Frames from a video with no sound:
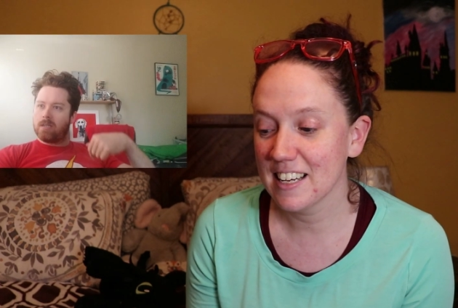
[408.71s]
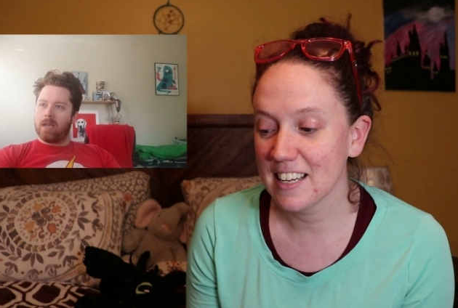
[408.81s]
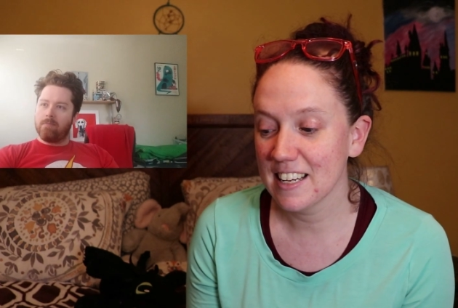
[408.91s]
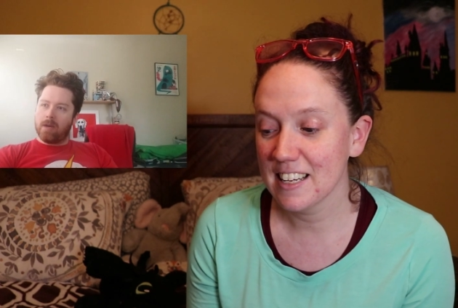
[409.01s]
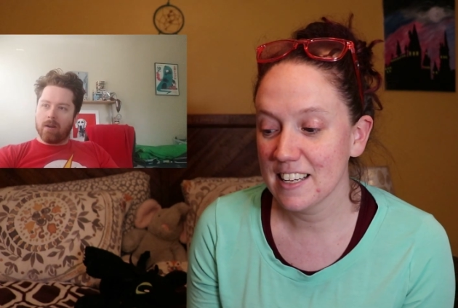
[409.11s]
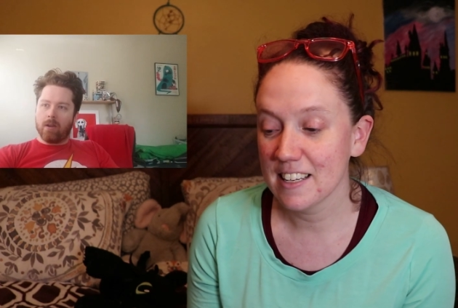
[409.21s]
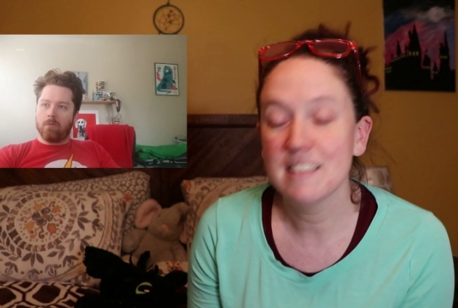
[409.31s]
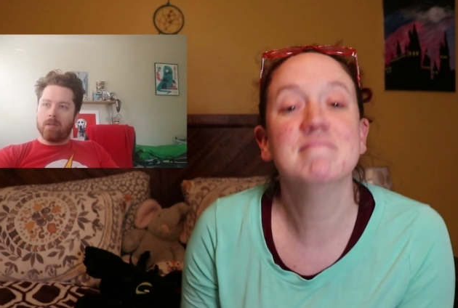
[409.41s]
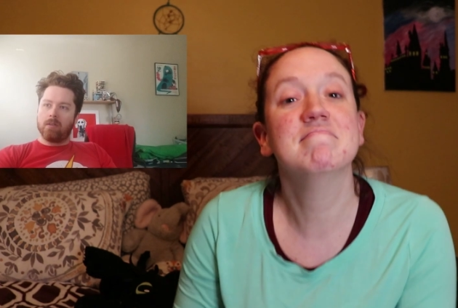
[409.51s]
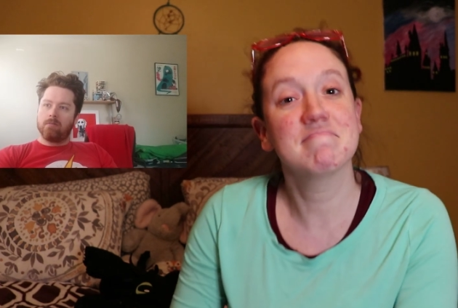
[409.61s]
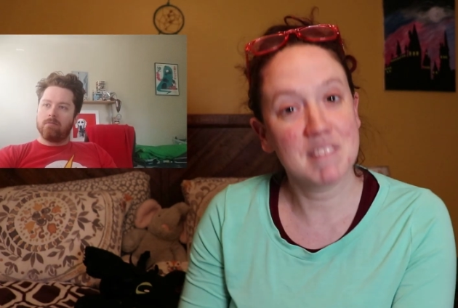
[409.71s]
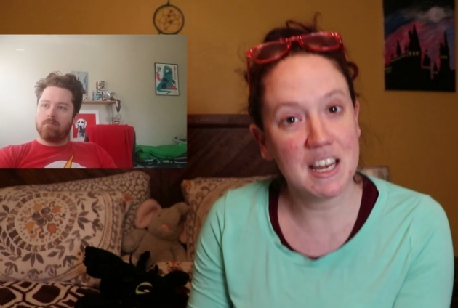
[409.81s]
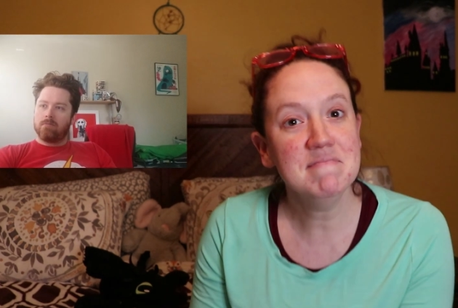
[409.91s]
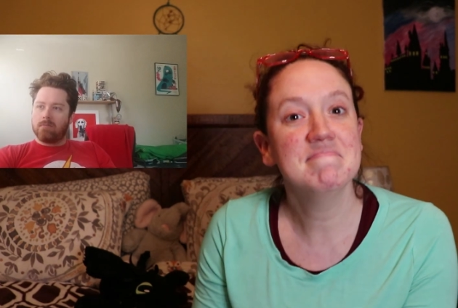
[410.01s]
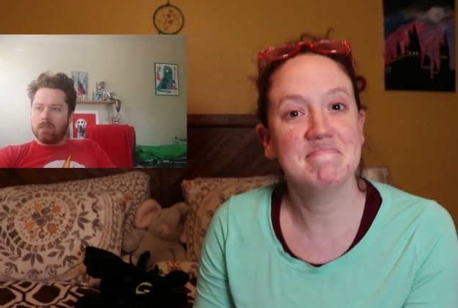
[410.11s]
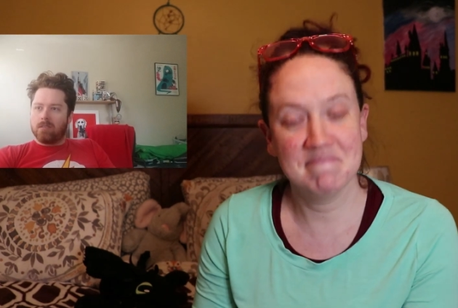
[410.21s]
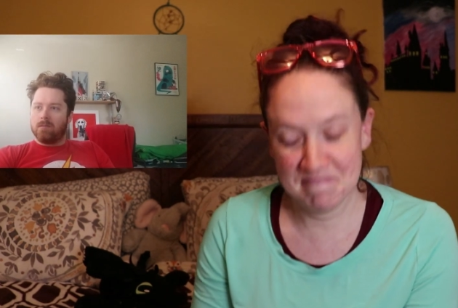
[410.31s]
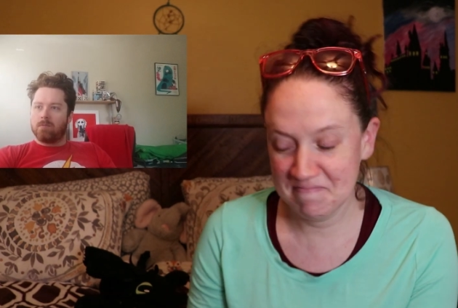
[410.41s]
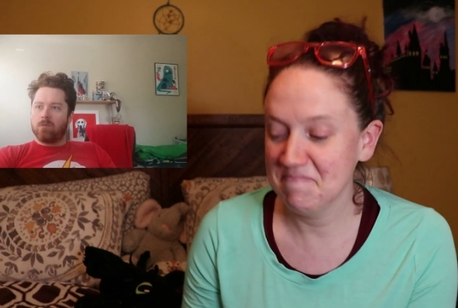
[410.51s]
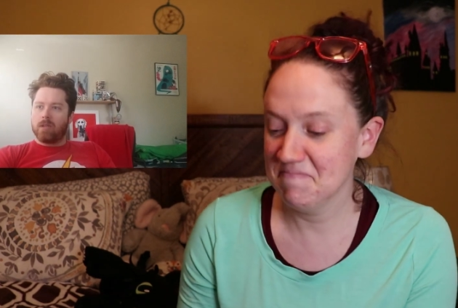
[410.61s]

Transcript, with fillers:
Speaker 1: Nightmare Helmet. Okay. That seems more